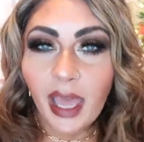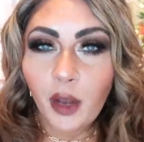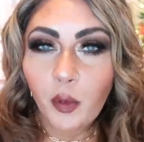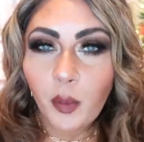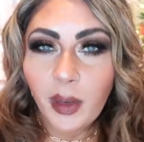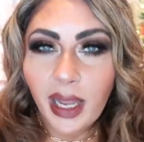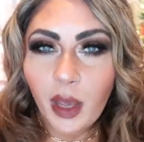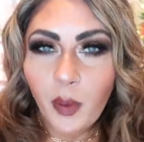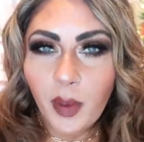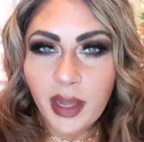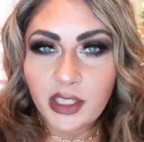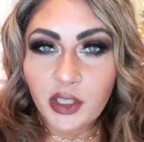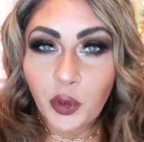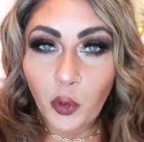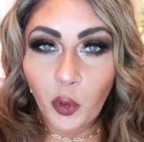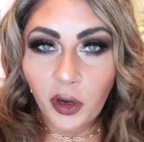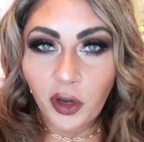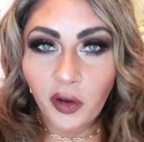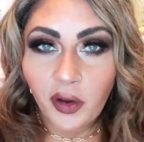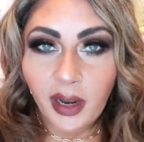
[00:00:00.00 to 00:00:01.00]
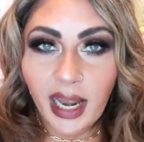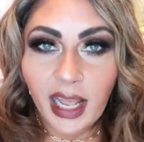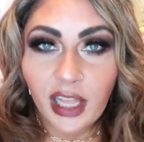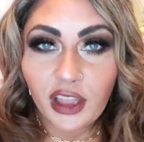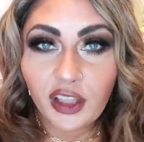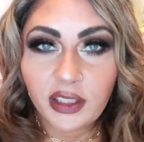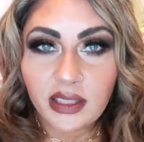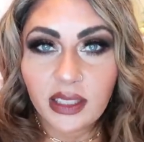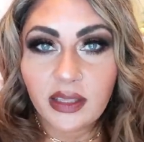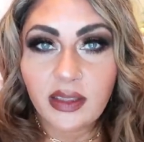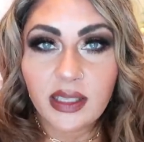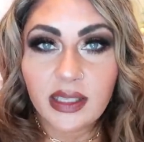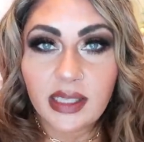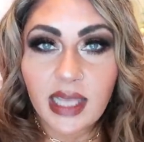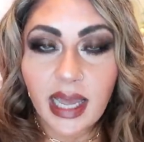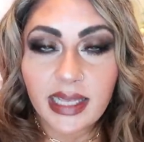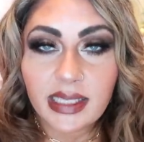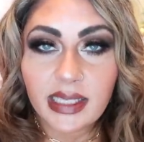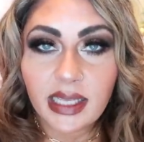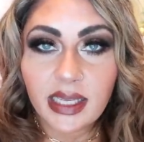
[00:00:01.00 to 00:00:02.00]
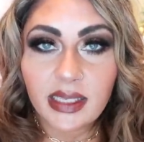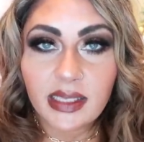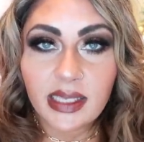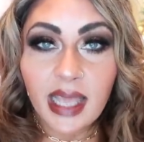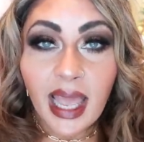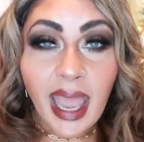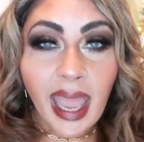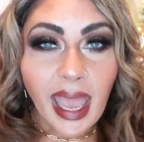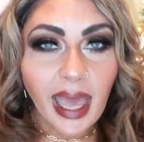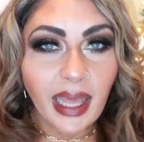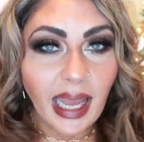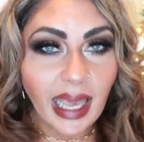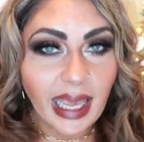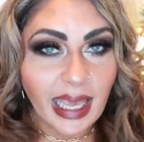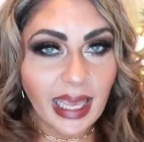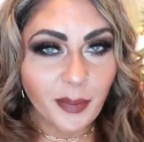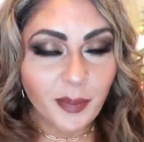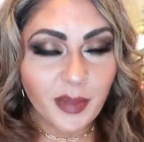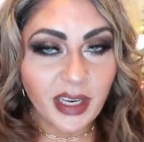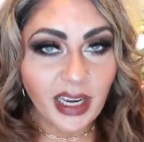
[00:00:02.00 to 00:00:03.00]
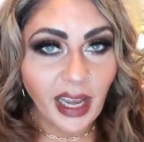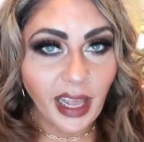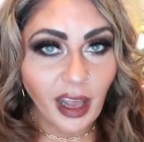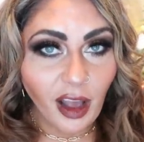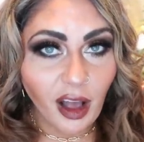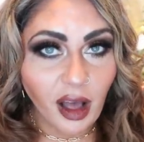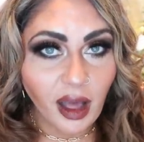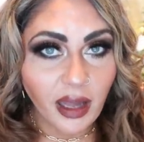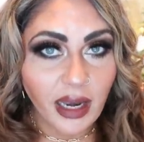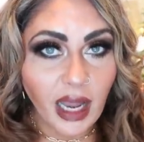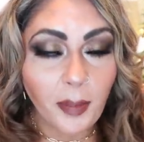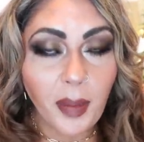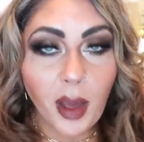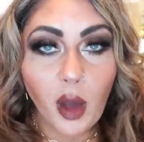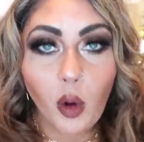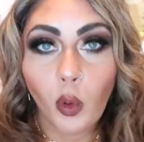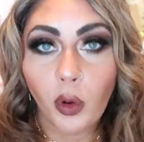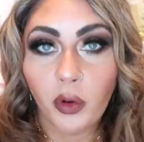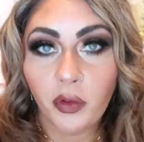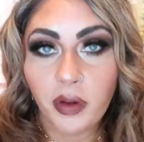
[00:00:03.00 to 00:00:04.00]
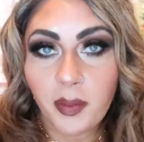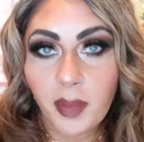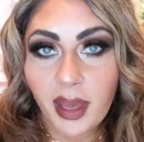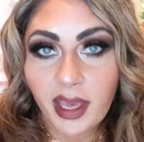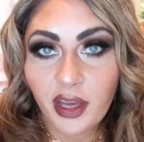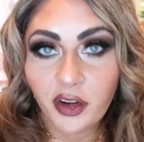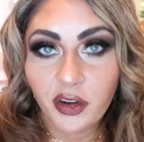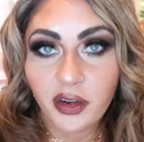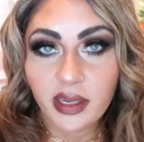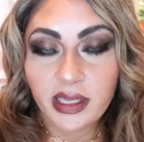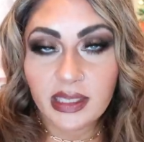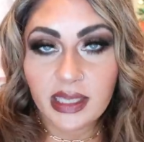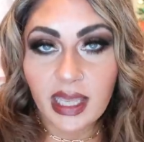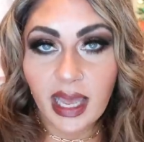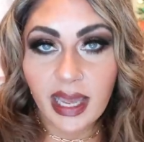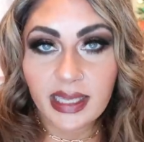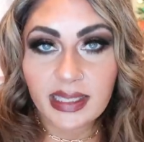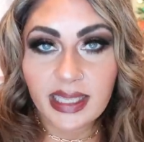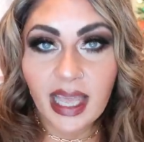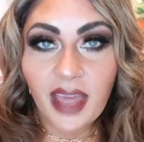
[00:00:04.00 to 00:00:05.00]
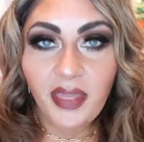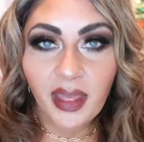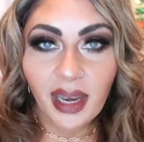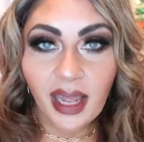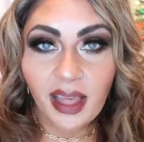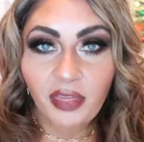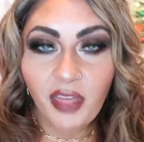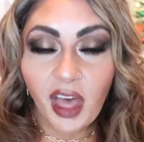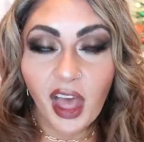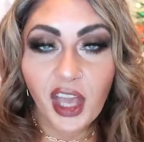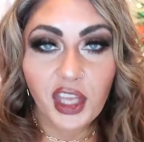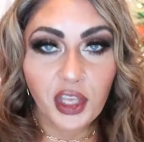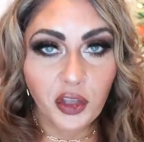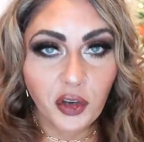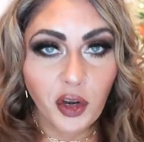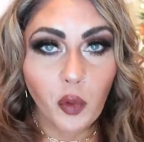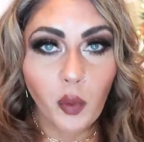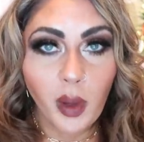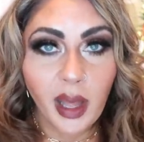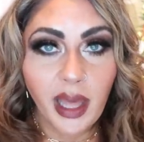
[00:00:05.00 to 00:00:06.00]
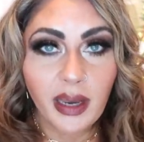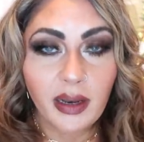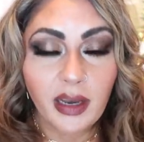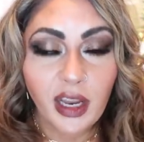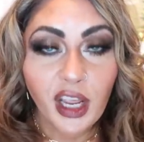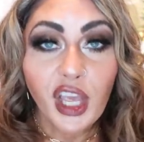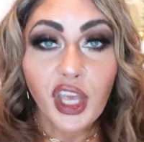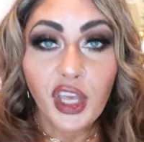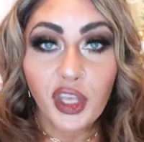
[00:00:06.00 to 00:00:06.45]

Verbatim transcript: And when I went to order it, I looked at the sizes and I hemmed and I hawed about ordering my current size. And then I thought, you know what?